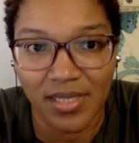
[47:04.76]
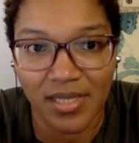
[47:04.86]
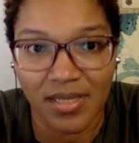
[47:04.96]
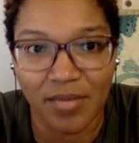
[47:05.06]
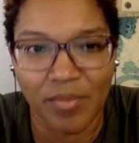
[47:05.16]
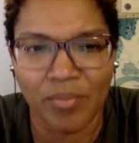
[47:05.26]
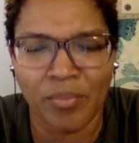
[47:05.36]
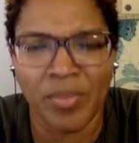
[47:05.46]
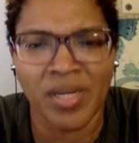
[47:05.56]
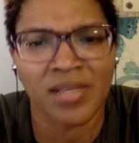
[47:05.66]
to them.
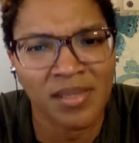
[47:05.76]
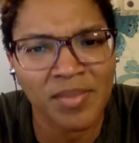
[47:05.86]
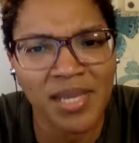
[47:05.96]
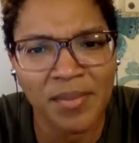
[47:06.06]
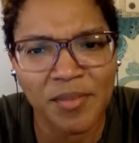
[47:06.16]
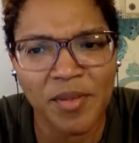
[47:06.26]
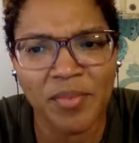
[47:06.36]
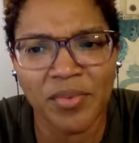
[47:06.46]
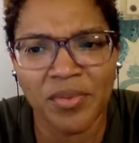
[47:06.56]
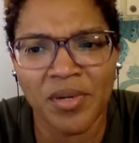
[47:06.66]
Because sometimes
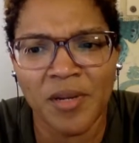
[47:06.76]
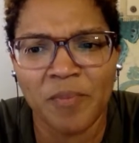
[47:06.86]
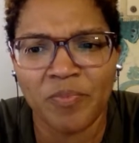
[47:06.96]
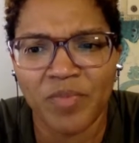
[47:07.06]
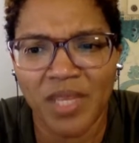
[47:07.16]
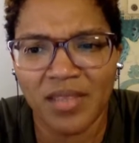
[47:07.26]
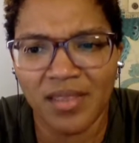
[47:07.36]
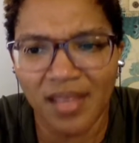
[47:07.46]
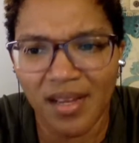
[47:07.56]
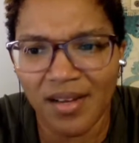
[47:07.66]
people
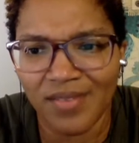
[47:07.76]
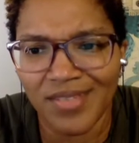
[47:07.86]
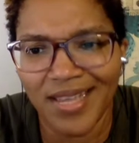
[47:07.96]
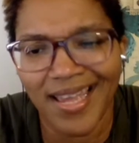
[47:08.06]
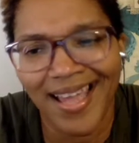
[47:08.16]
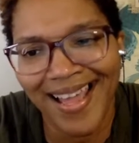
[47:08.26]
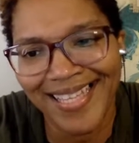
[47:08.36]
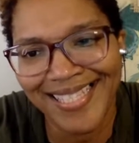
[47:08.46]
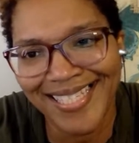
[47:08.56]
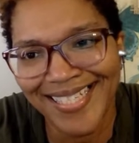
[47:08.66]
love, hi
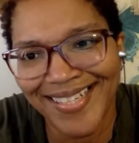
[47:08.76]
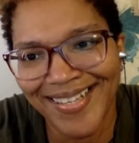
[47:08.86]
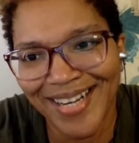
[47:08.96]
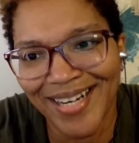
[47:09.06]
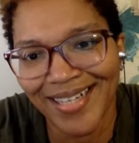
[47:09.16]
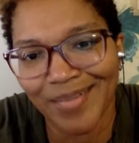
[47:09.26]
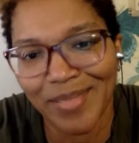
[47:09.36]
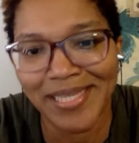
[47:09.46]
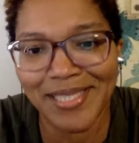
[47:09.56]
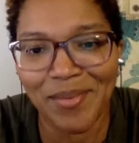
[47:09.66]
TR,
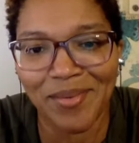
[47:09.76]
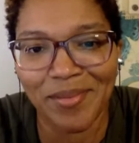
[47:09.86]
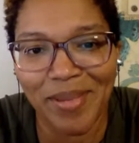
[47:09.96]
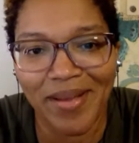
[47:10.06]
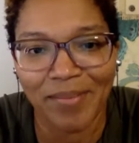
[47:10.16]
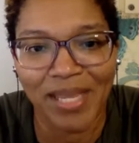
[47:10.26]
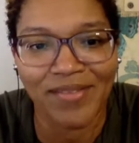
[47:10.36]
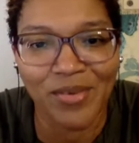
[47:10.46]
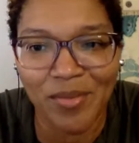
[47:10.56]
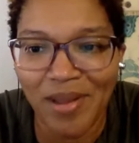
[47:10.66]
please come on the
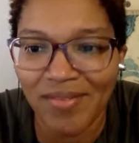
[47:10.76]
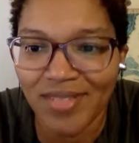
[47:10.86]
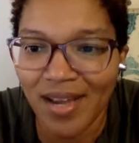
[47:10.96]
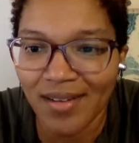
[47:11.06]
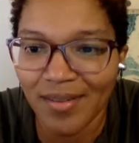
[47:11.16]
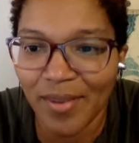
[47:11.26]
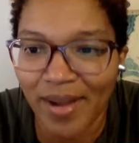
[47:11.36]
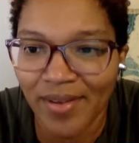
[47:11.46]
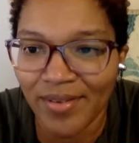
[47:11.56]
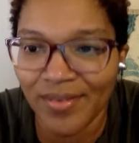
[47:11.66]
platform. I've talked
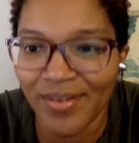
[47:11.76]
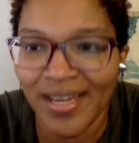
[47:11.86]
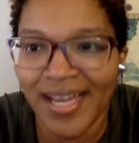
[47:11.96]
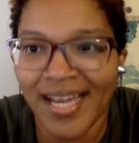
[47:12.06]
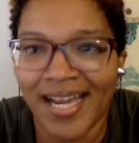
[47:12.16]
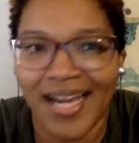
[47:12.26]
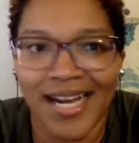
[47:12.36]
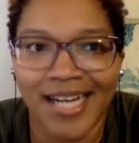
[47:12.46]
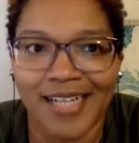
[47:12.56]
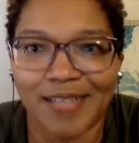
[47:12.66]
about you,
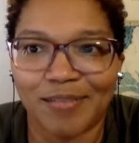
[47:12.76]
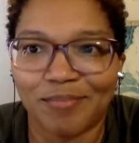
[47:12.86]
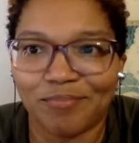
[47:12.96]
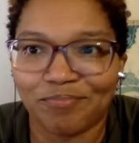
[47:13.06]
um,